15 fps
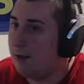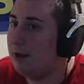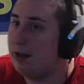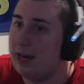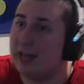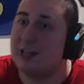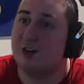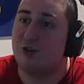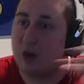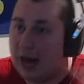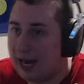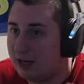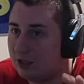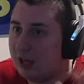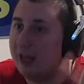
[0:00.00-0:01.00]
get to
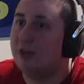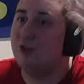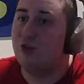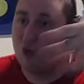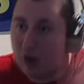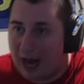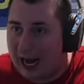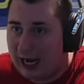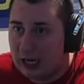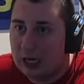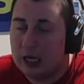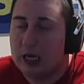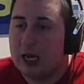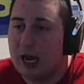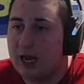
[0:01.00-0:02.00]
Drake. So that Drake
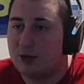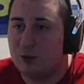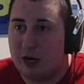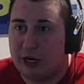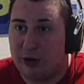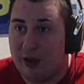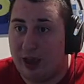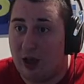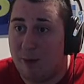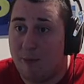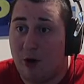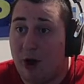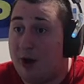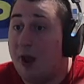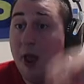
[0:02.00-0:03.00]
is where you kill him
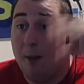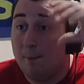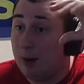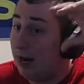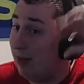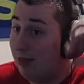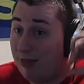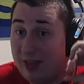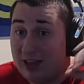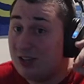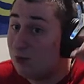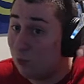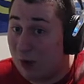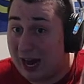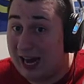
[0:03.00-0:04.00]
on. But at
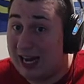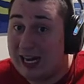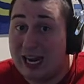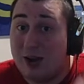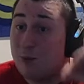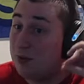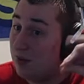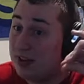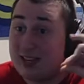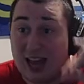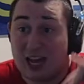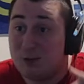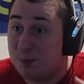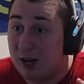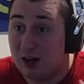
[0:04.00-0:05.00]
this rate, with this
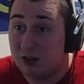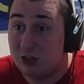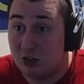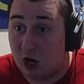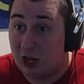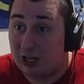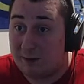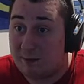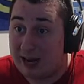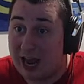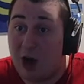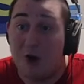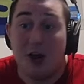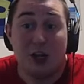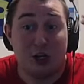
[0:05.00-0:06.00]
Espeon stalling me
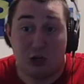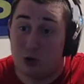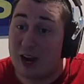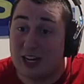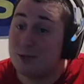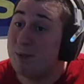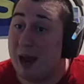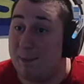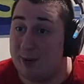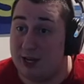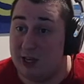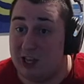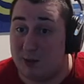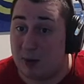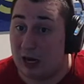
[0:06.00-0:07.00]
out, you guys might be
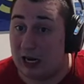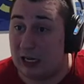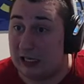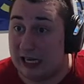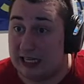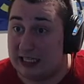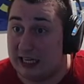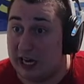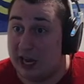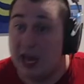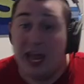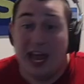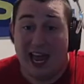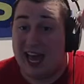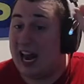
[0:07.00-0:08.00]
killing him on Glacia.
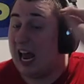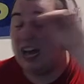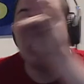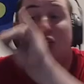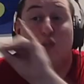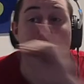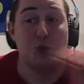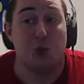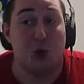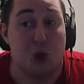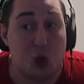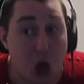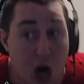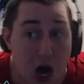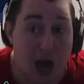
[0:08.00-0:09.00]
I do
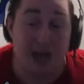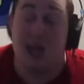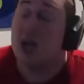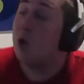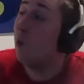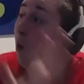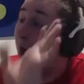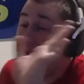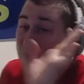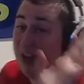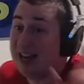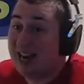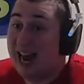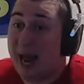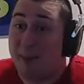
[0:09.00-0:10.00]
not want that
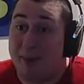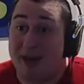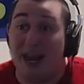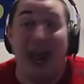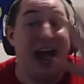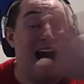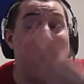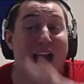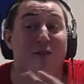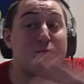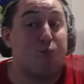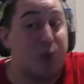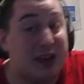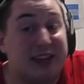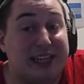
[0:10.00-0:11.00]
to happen. I
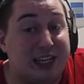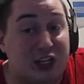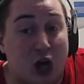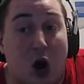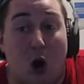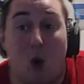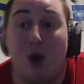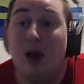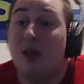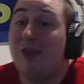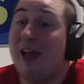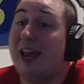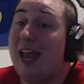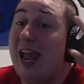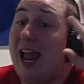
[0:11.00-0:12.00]
really don't.
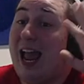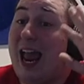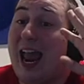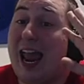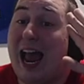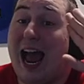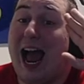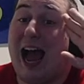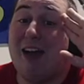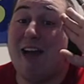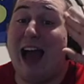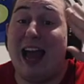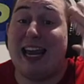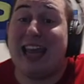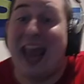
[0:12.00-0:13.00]
Like, it, I,
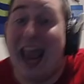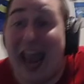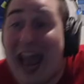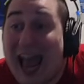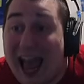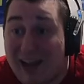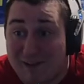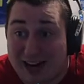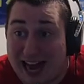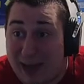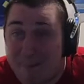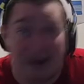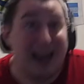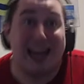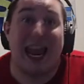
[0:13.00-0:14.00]
I can't have it
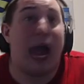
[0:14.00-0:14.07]
happen. I can't